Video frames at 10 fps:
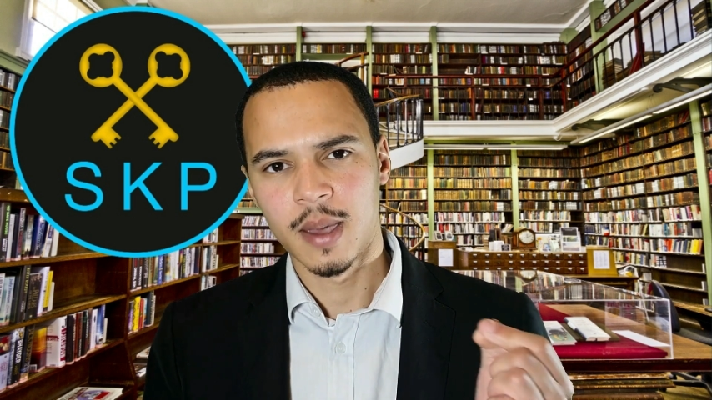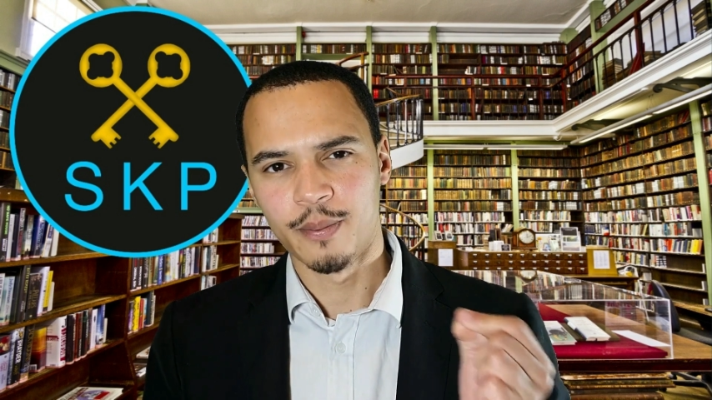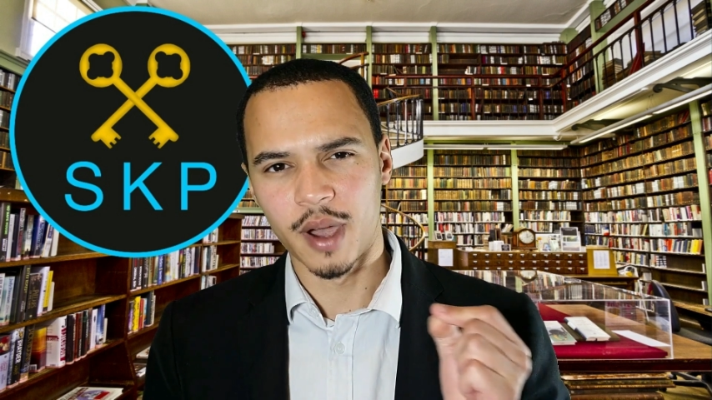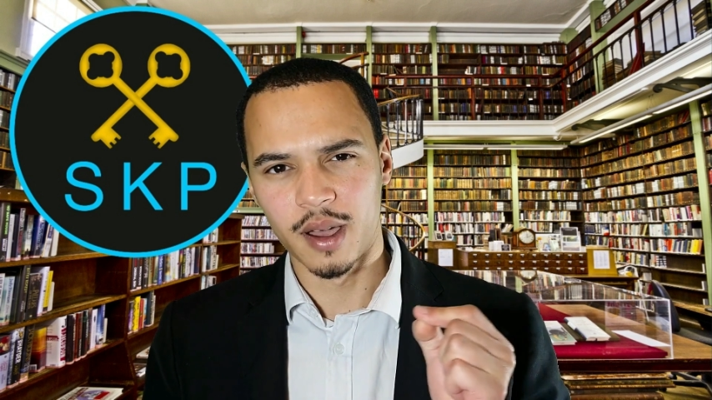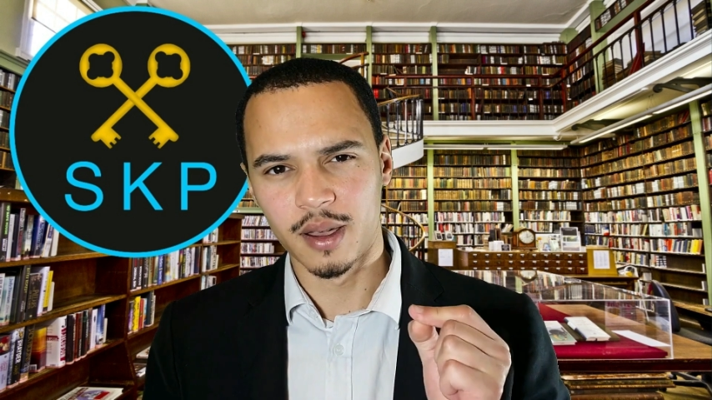
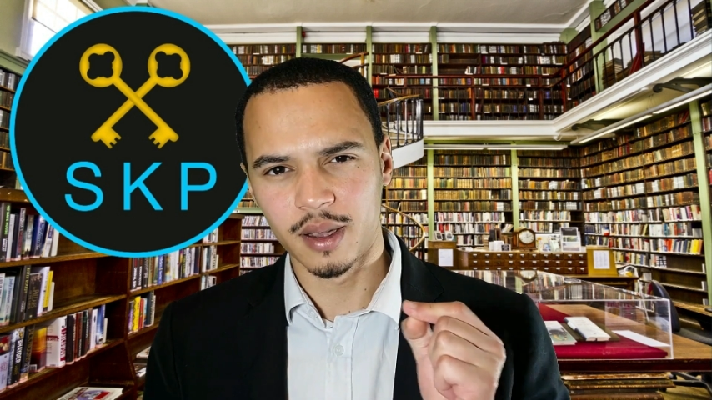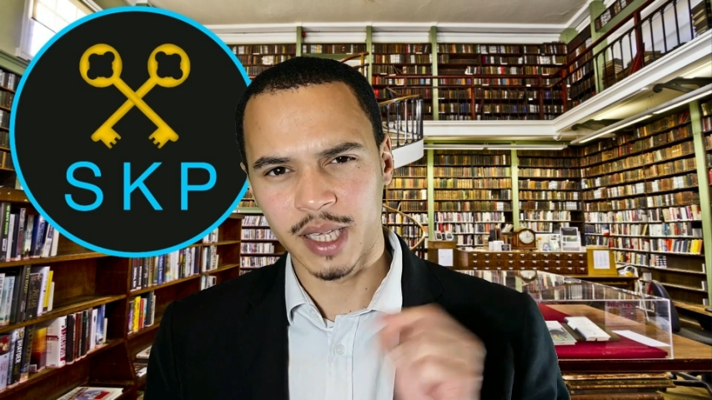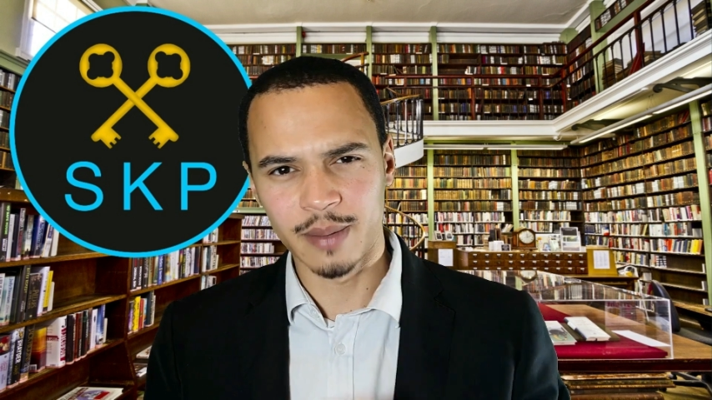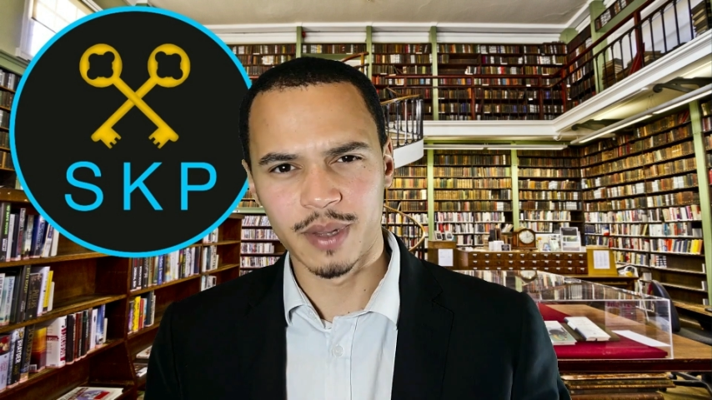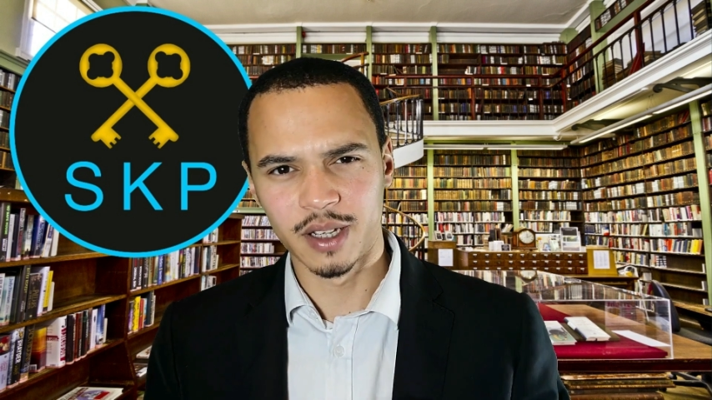But
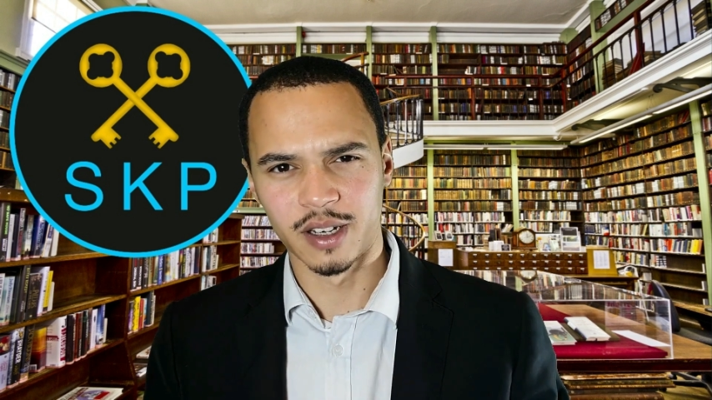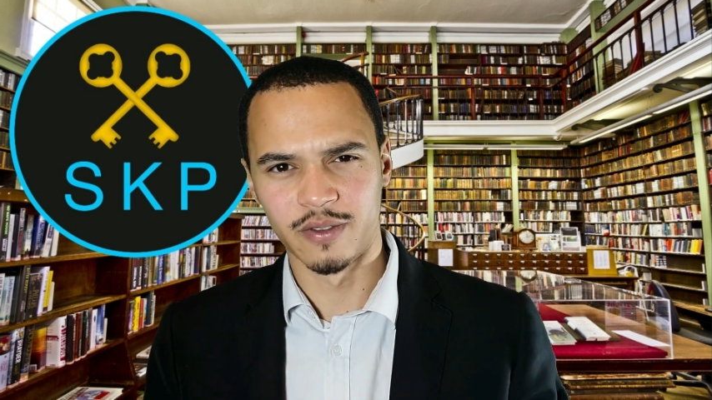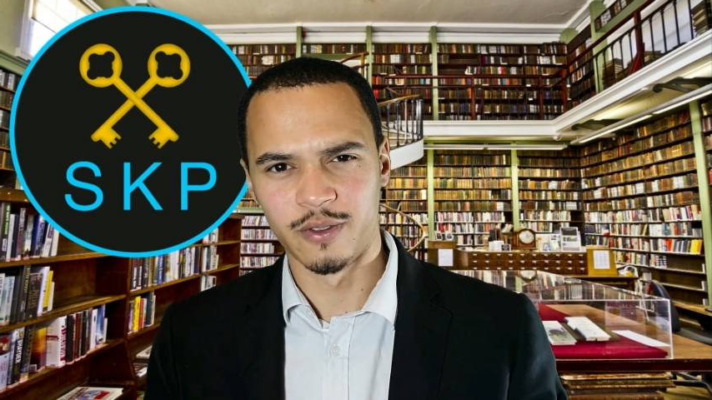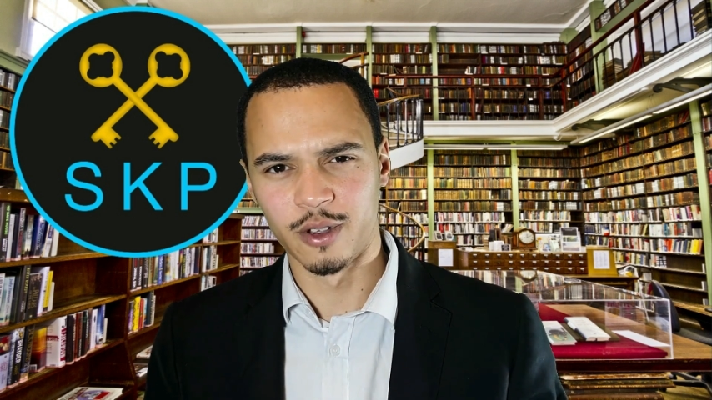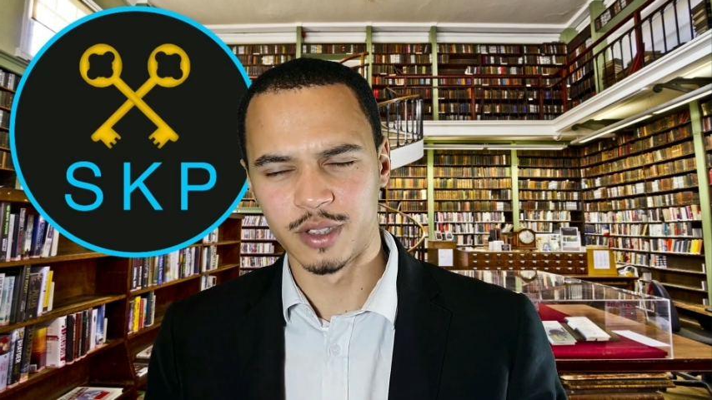Kipling kind
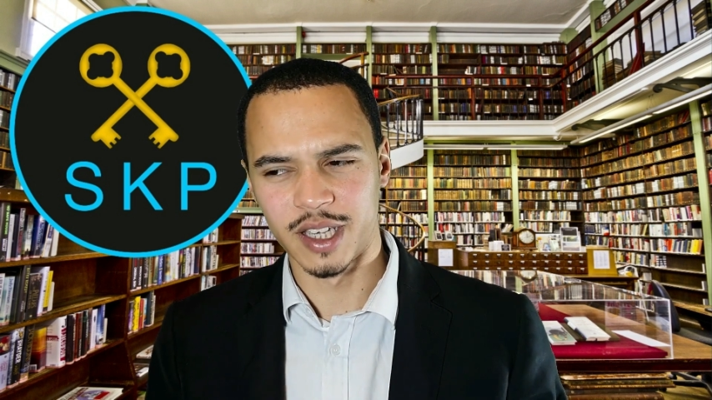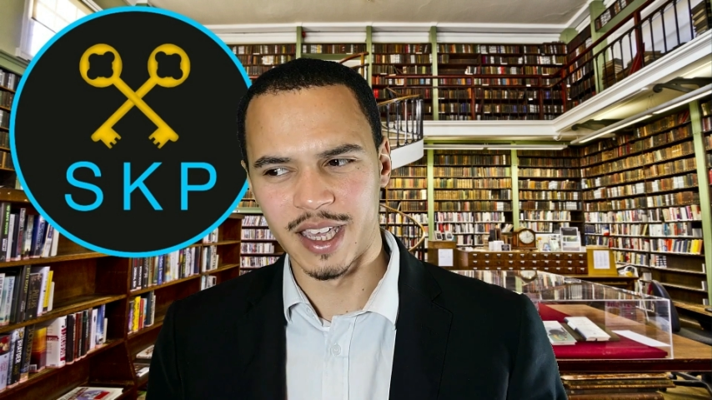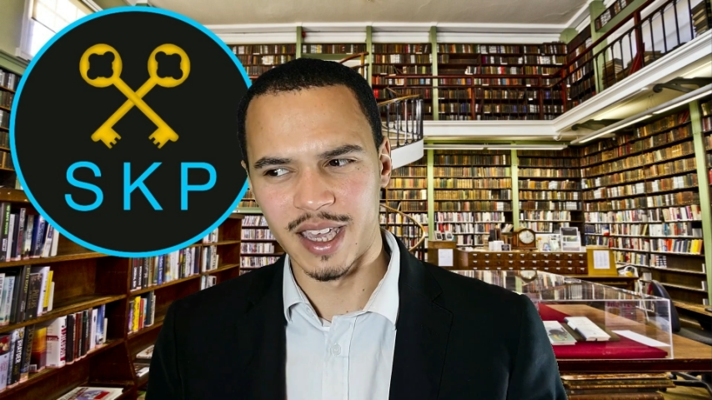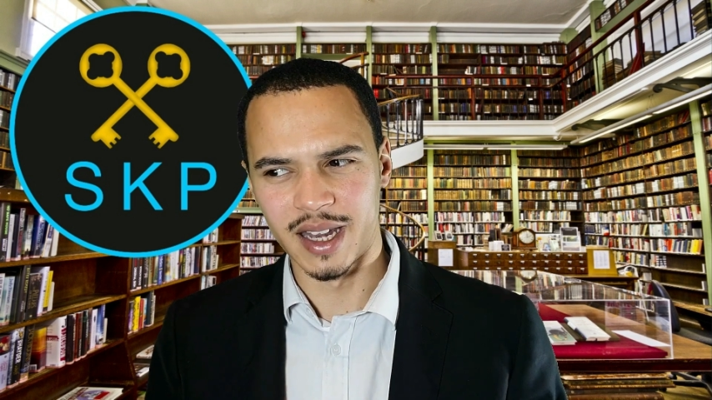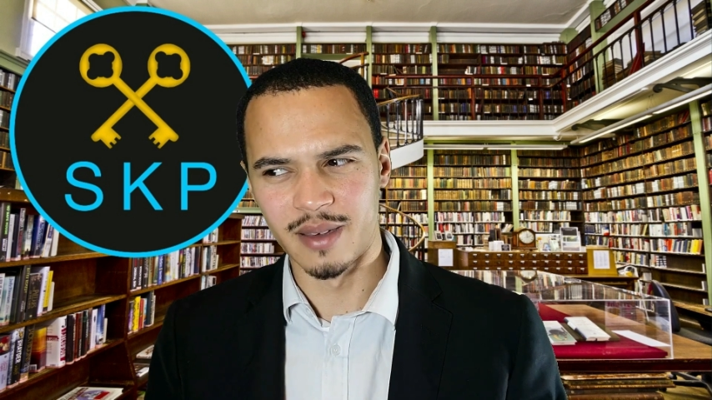of looked at
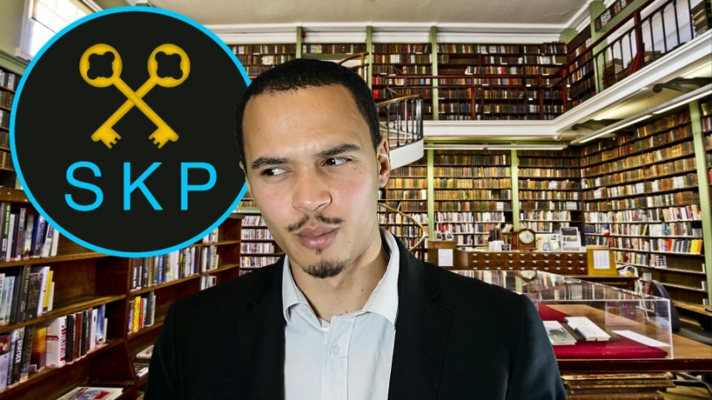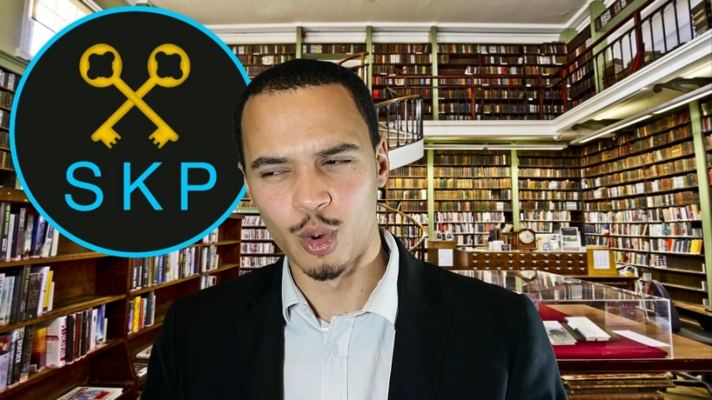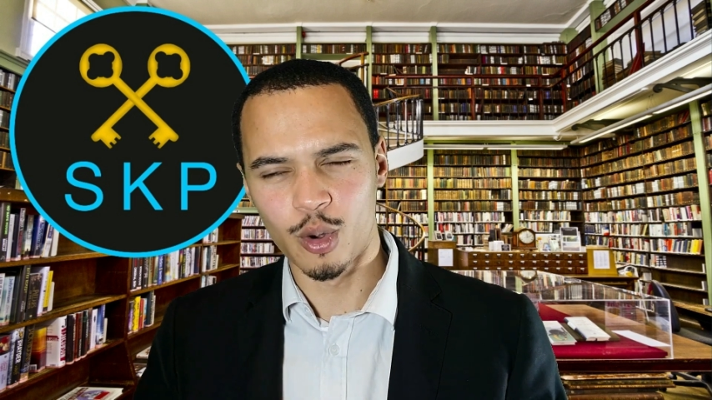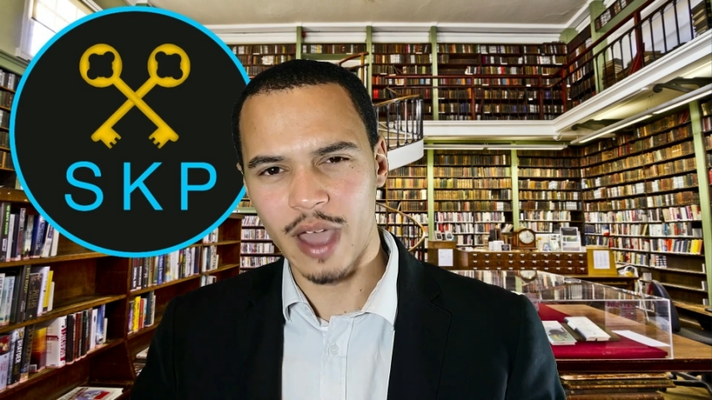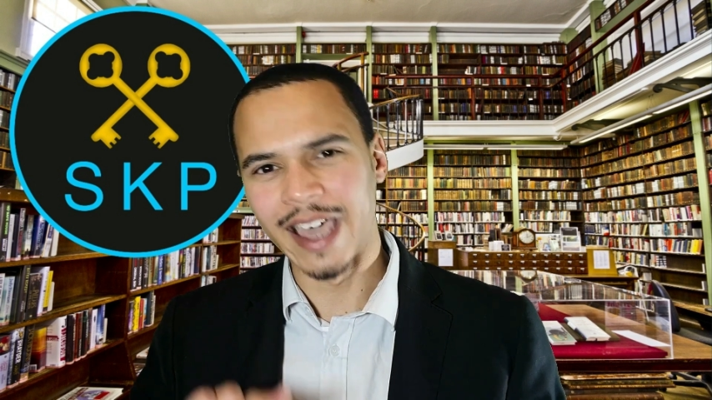it in a more